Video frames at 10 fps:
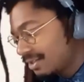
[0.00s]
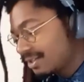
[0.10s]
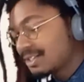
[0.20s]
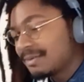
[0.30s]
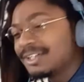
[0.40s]

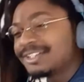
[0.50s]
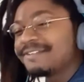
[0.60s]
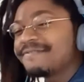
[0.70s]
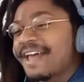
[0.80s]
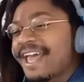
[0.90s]
Salute
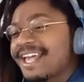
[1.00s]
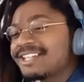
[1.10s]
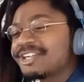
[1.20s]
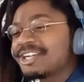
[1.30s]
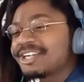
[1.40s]
the
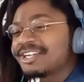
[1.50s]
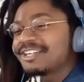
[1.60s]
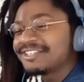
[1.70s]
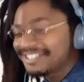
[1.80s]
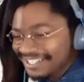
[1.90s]

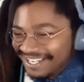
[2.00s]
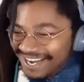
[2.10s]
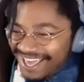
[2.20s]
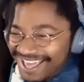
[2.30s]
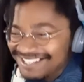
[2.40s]
banjos. Look at
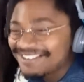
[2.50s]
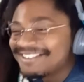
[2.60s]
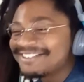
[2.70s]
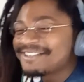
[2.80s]
that. Salute